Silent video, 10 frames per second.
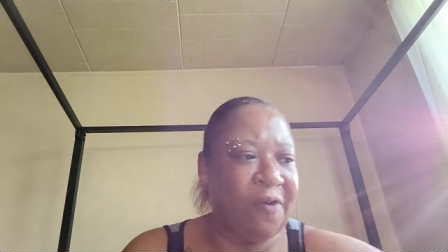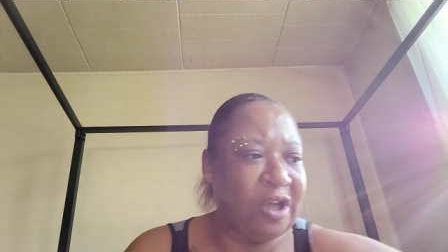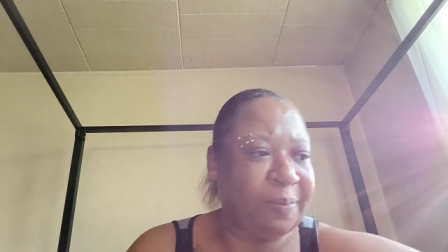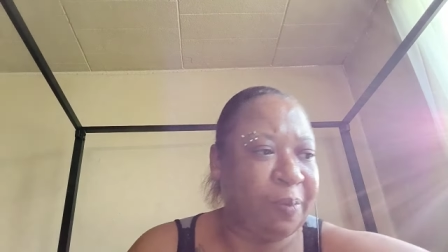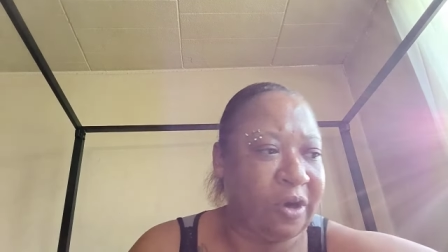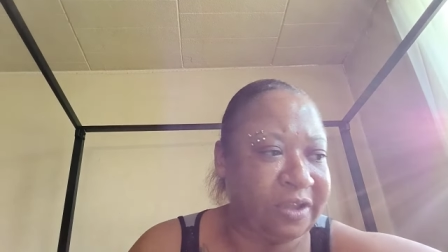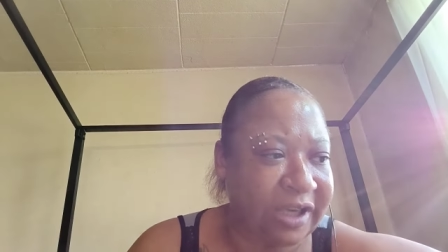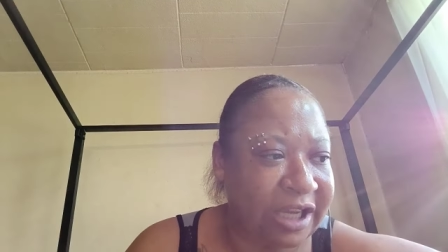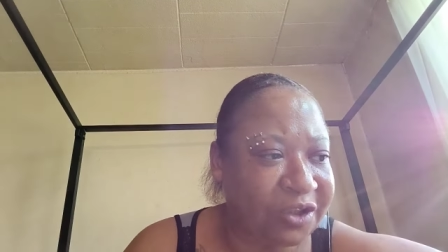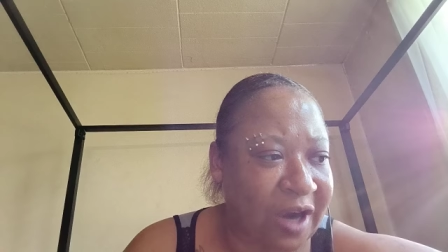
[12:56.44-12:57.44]
false person
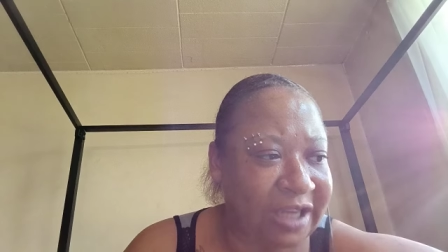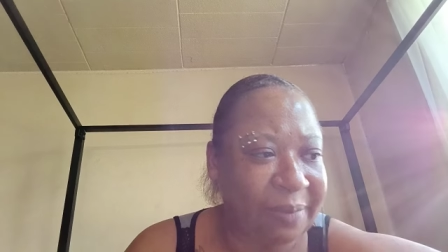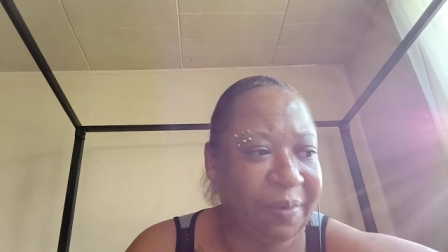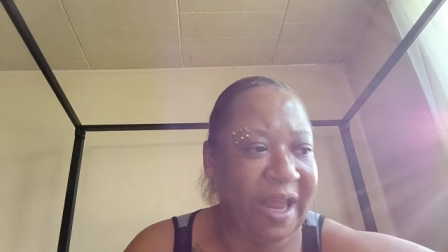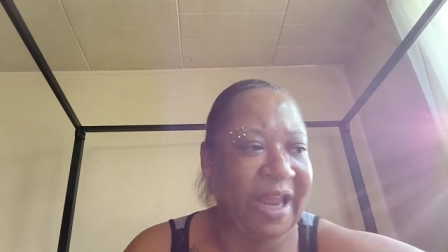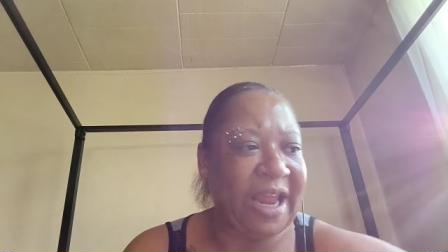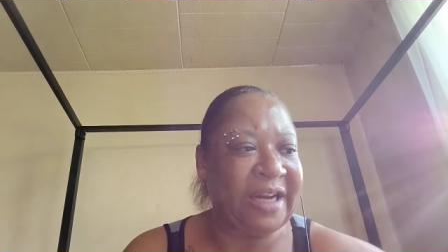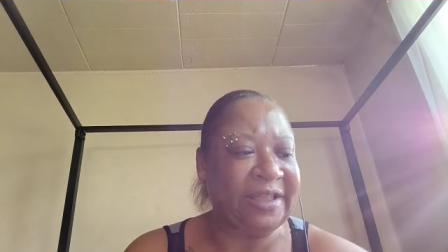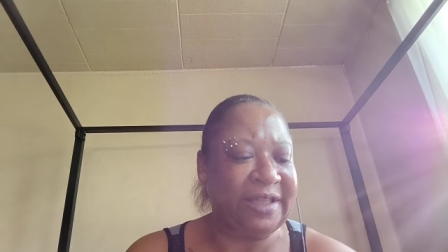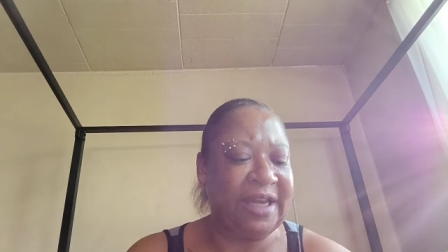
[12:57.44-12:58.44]
that tried to play
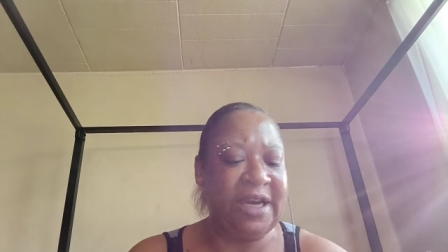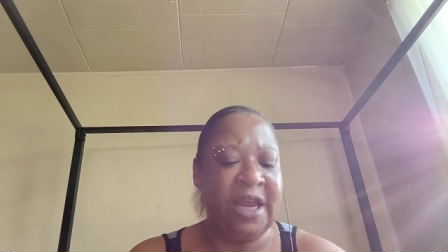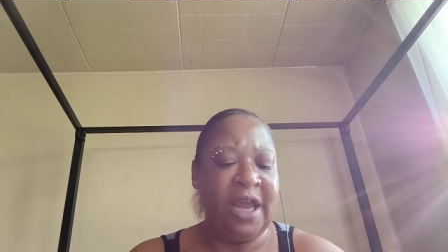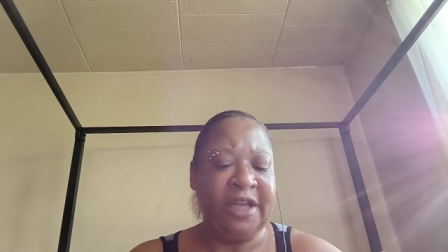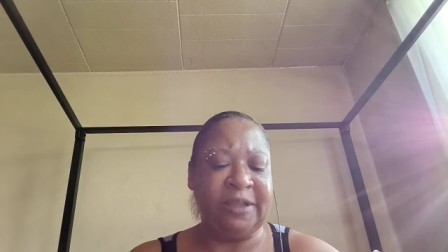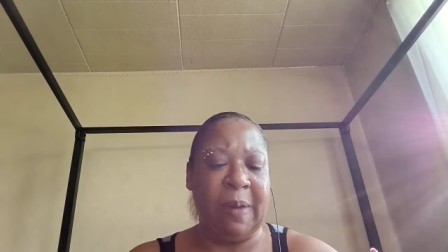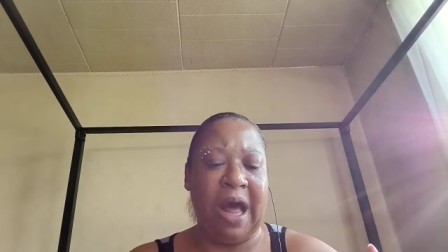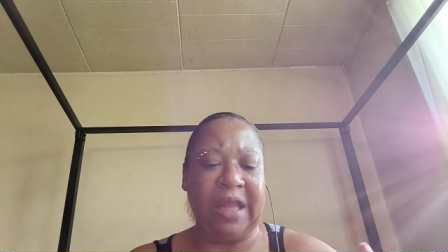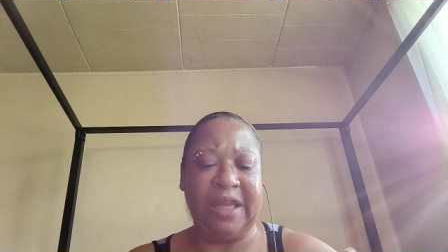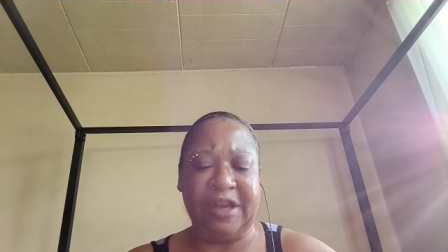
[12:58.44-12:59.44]
innocent,
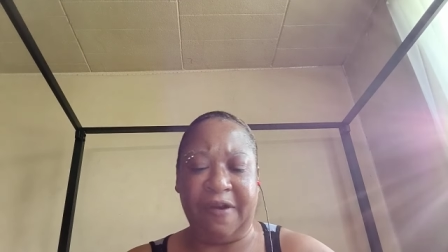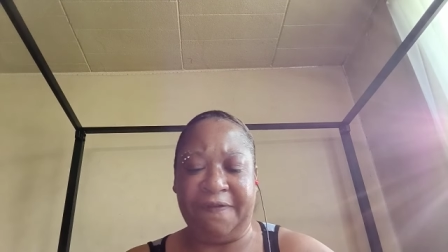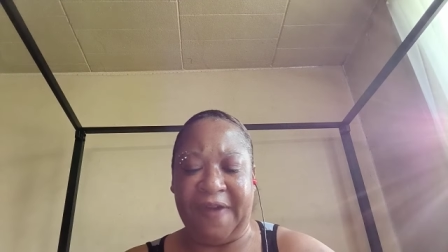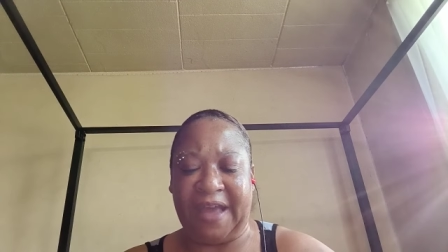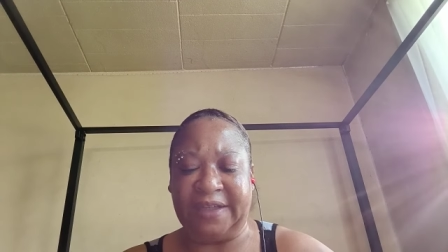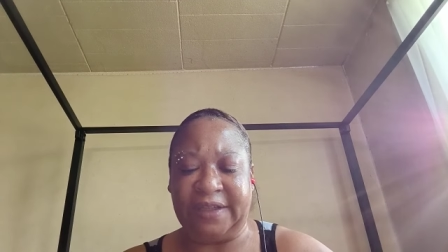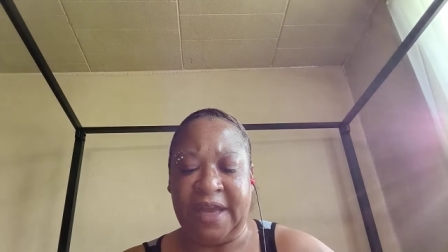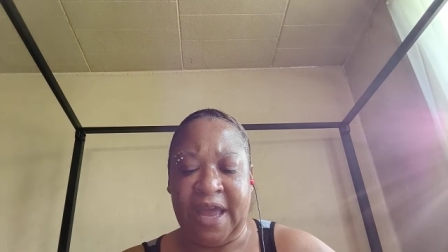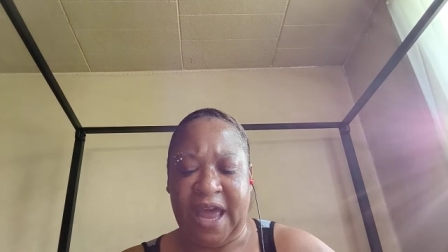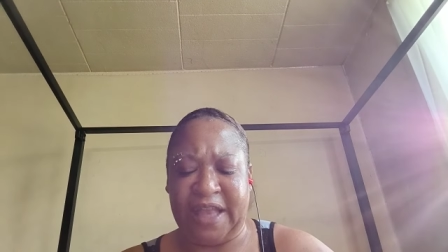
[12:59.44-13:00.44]
smile in your face,
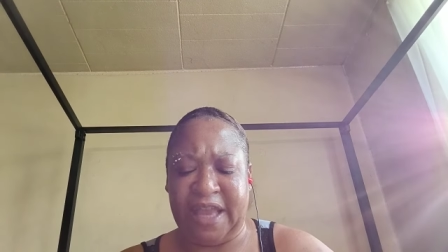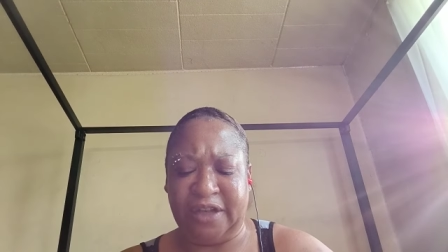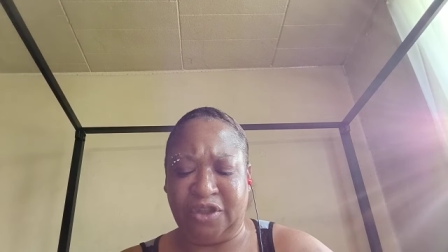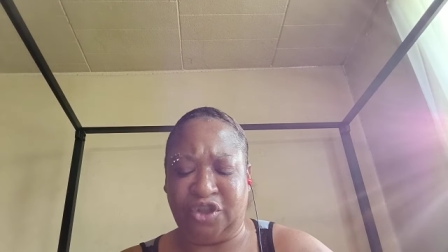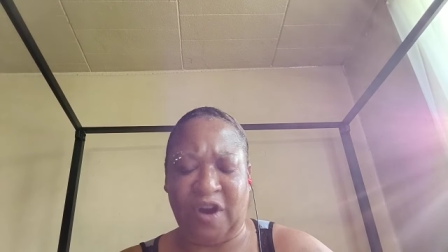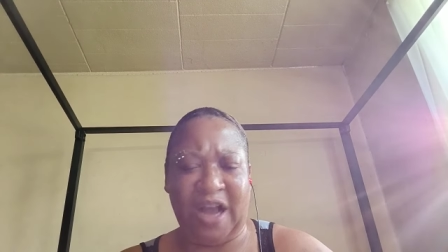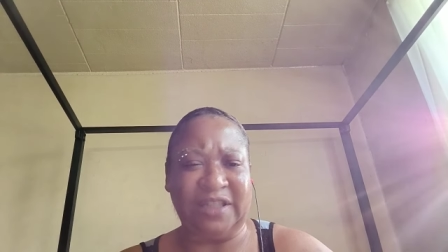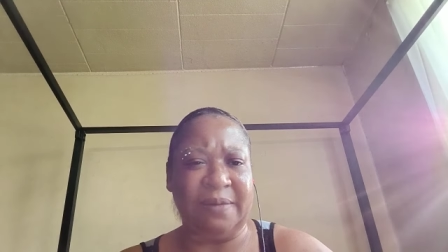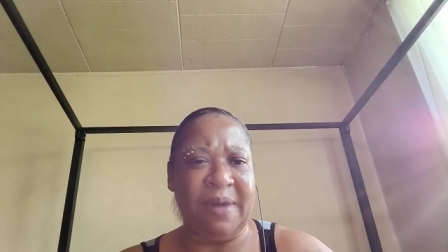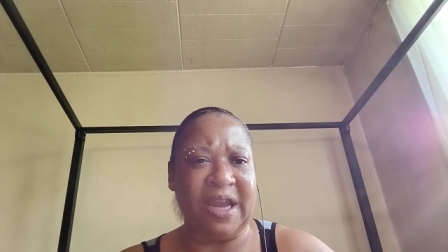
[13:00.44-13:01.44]
and then tried
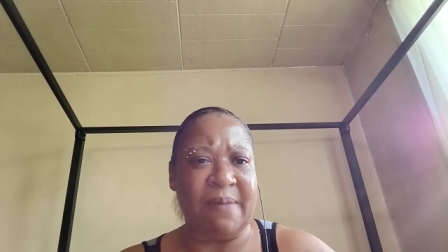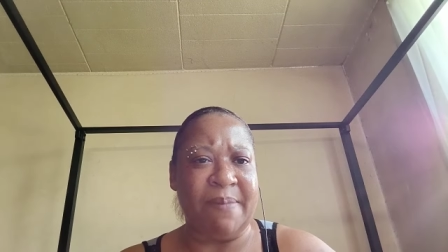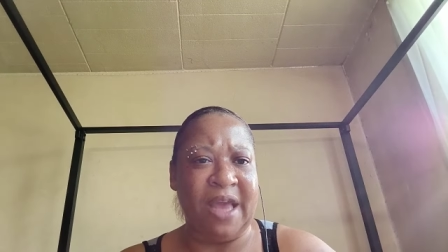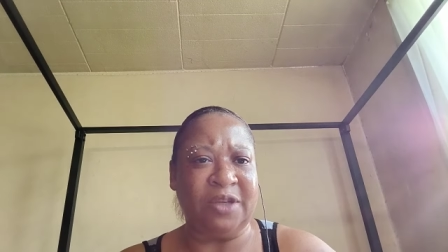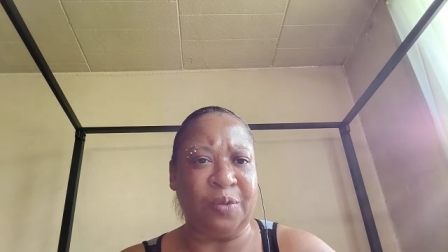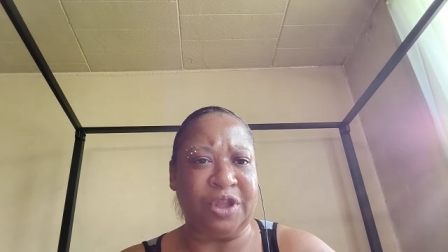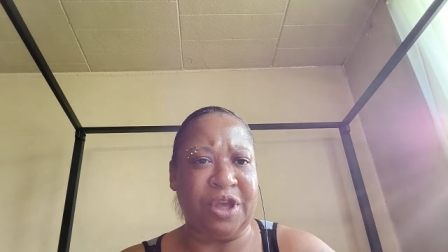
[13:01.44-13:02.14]
to make amends with